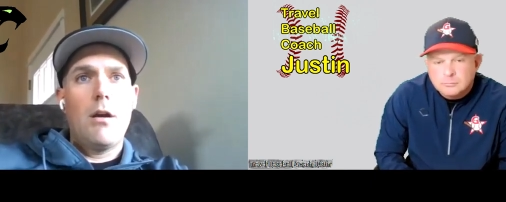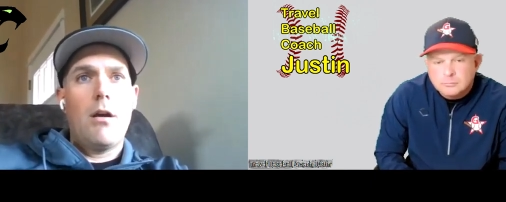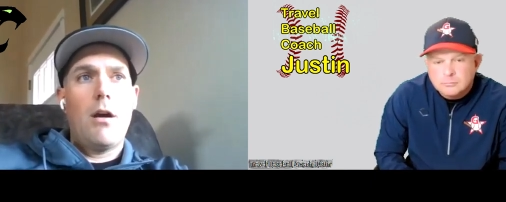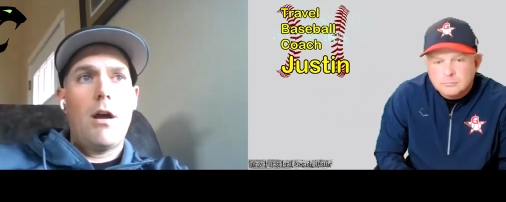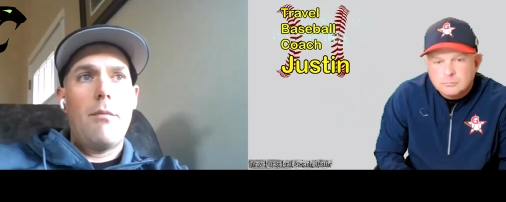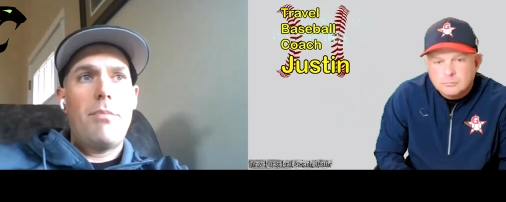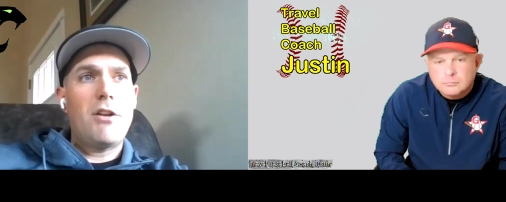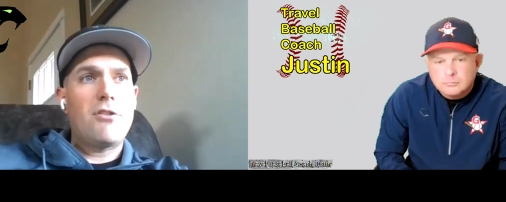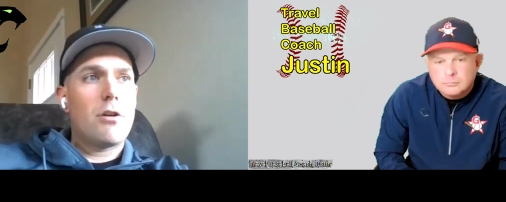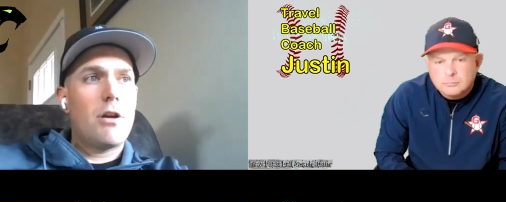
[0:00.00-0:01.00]
Speaker 1: on
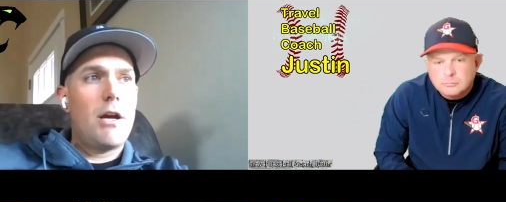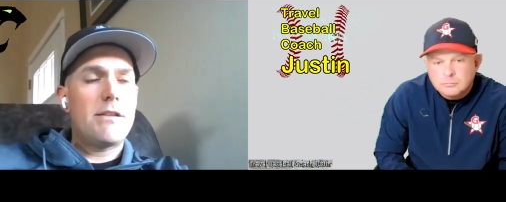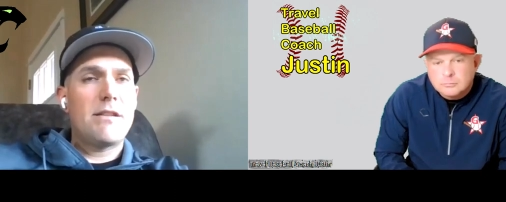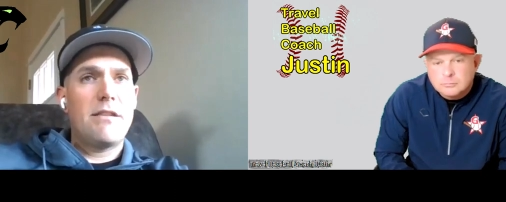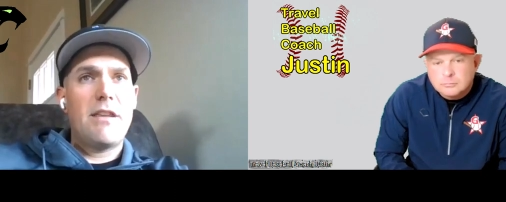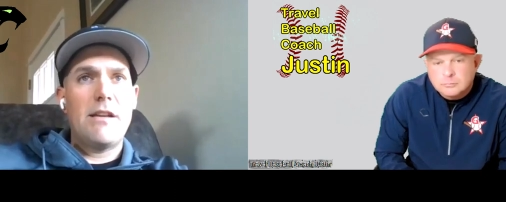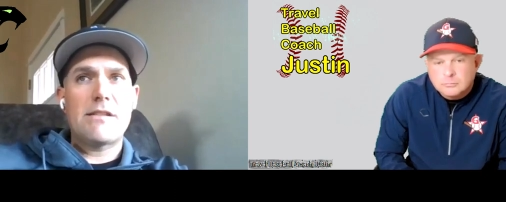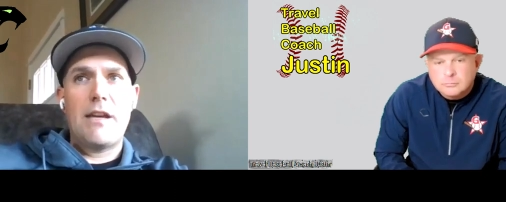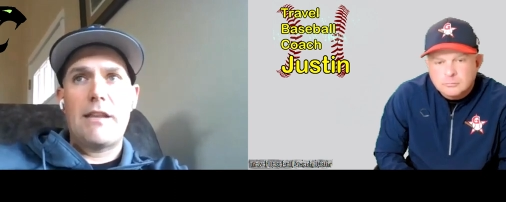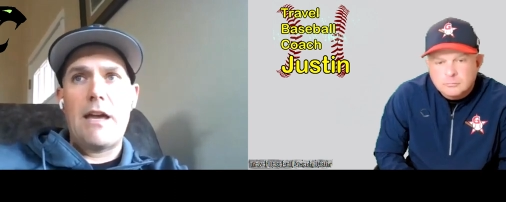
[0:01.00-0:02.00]
pitcher cuts and things
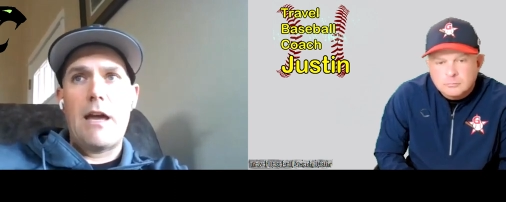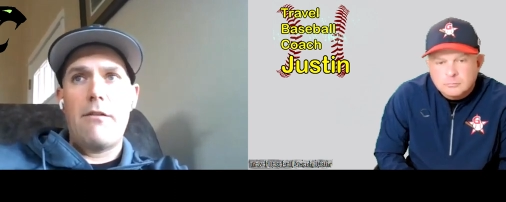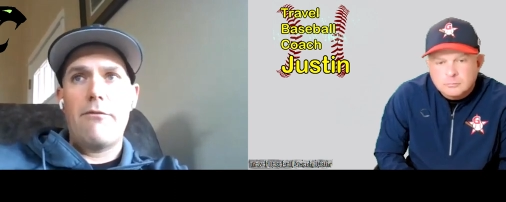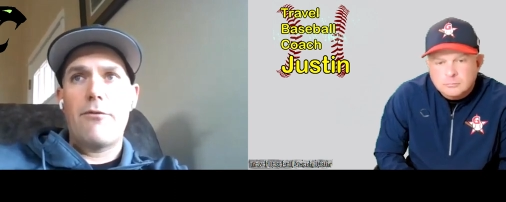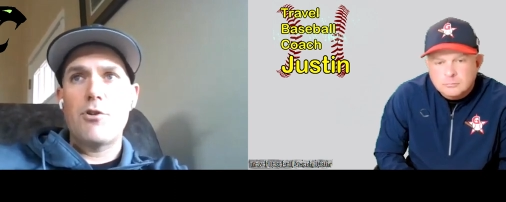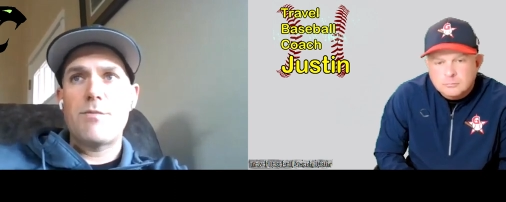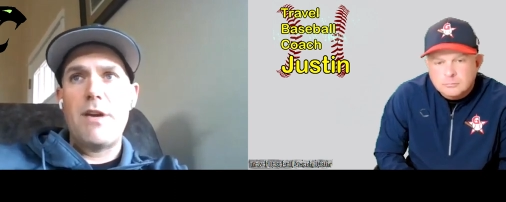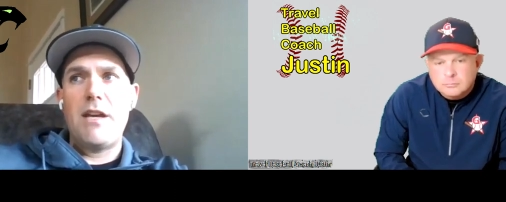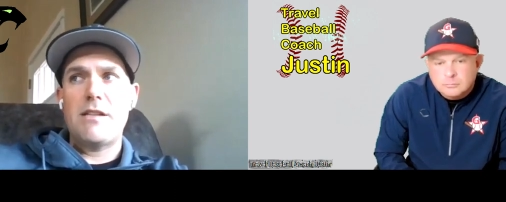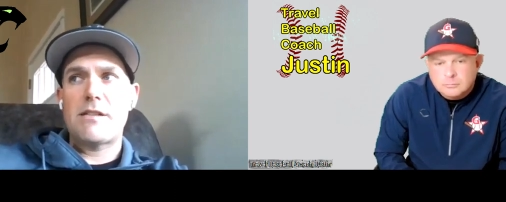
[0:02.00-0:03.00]
like that and first
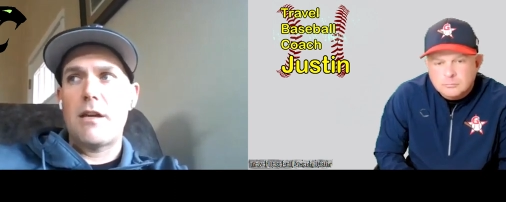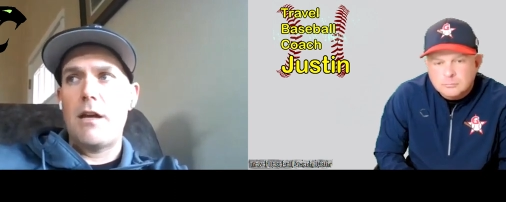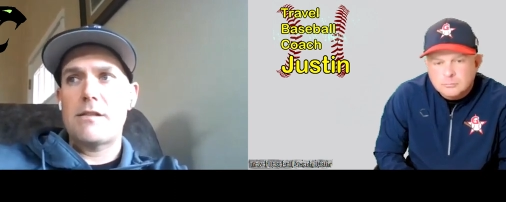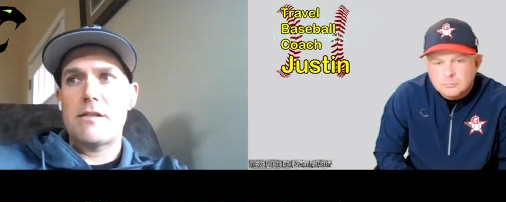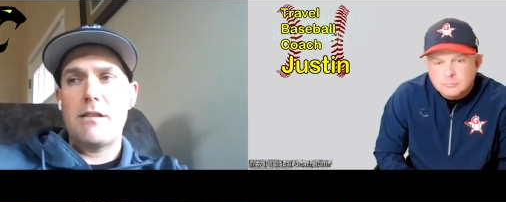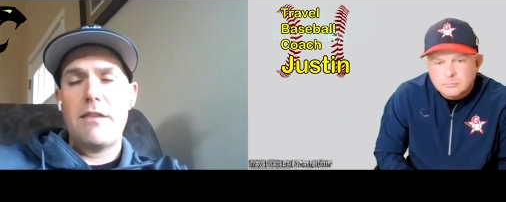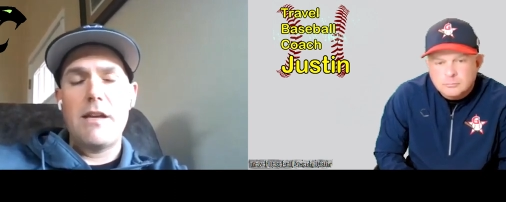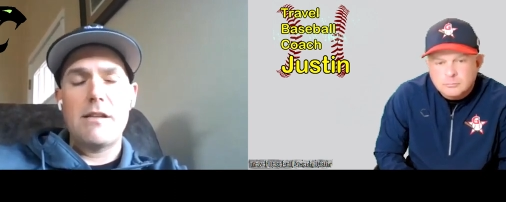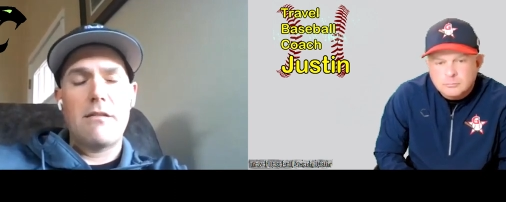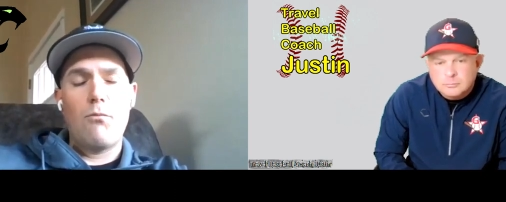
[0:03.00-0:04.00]
base cuts and
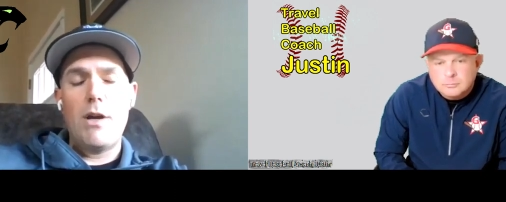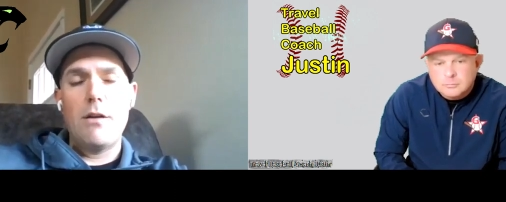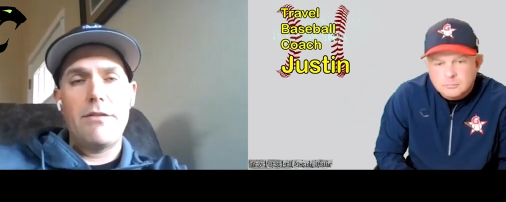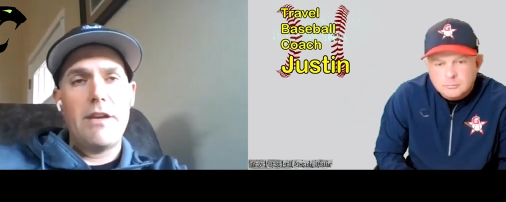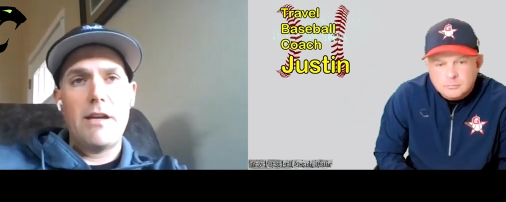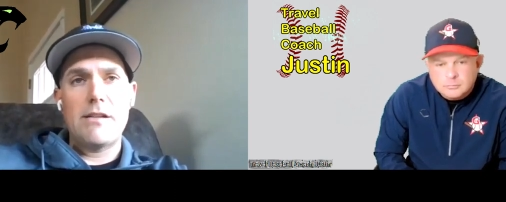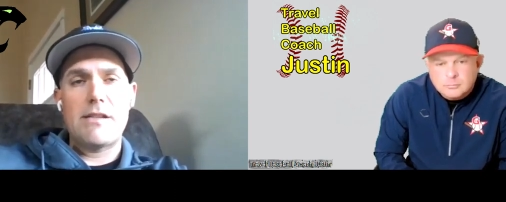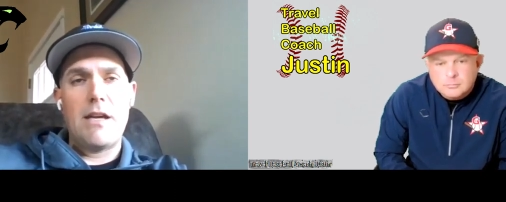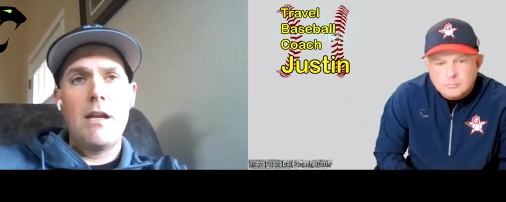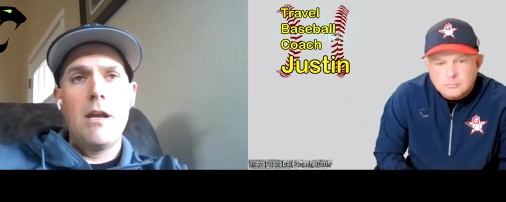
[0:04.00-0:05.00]
think weird things
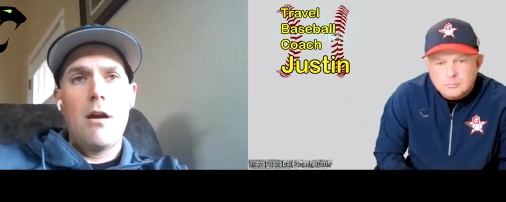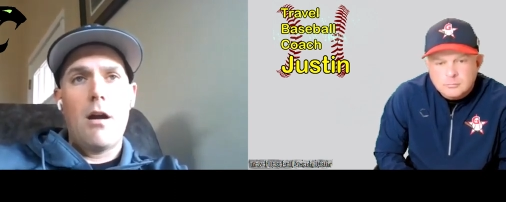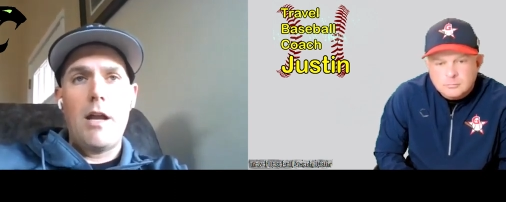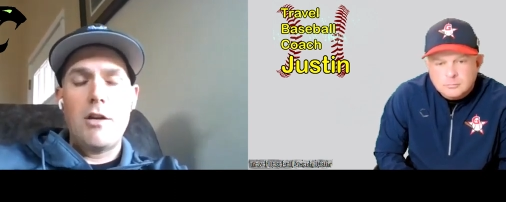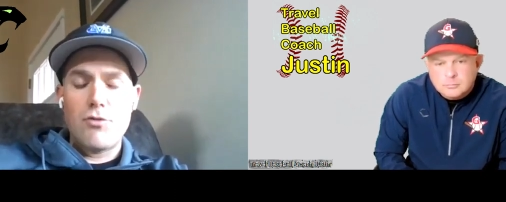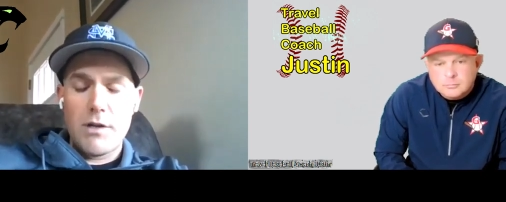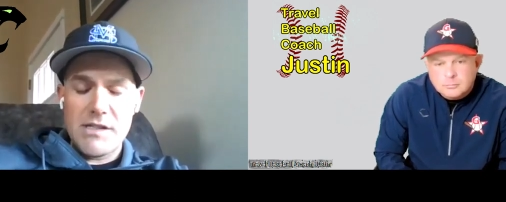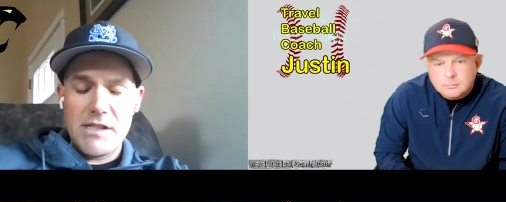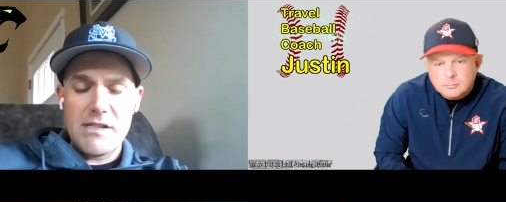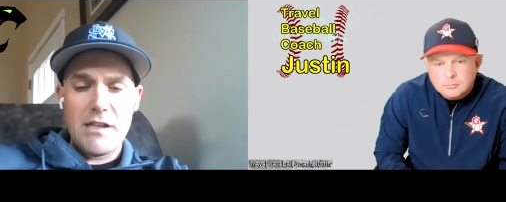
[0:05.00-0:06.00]
that are
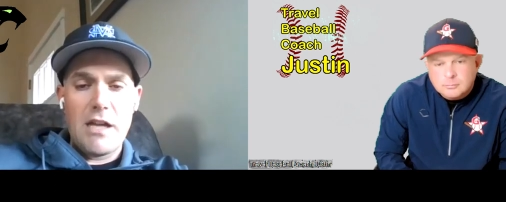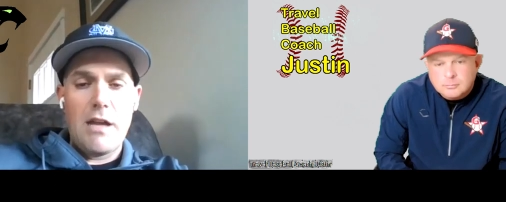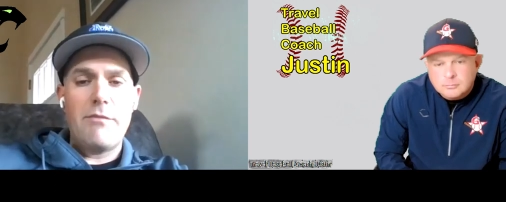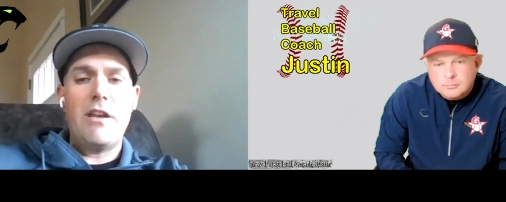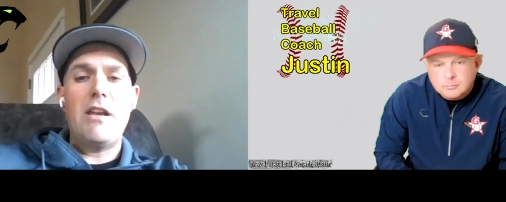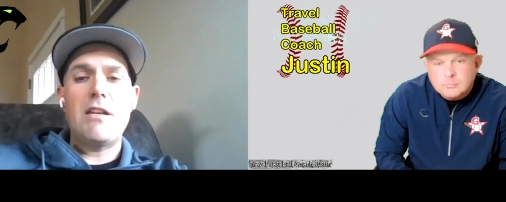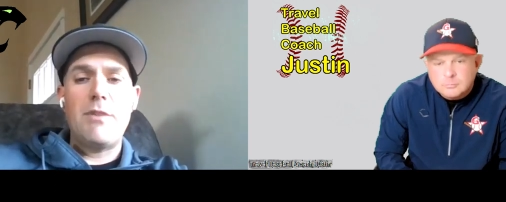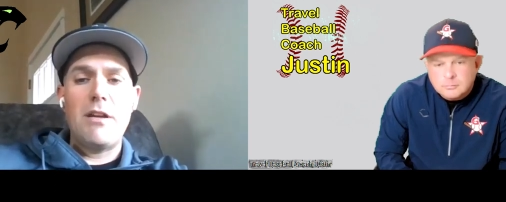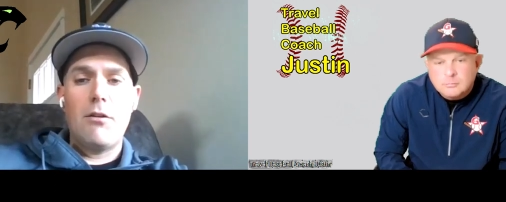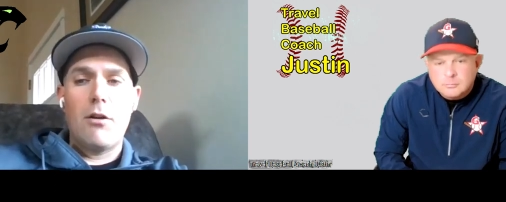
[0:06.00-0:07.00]
intricacies of the game that need to
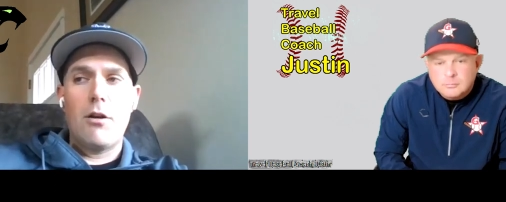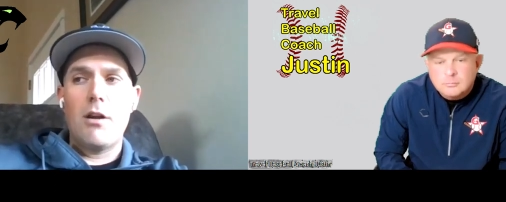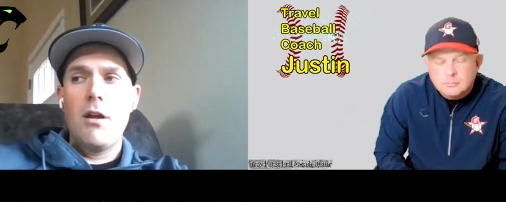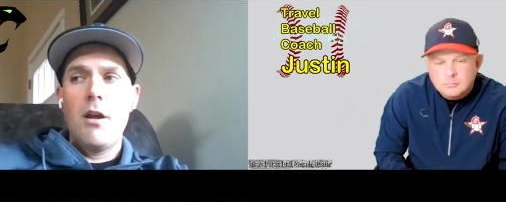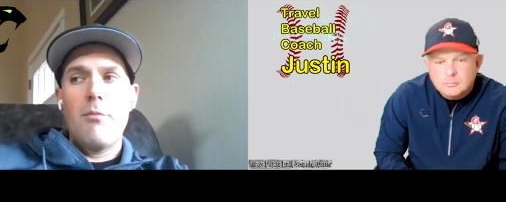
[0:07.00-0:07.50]
be learned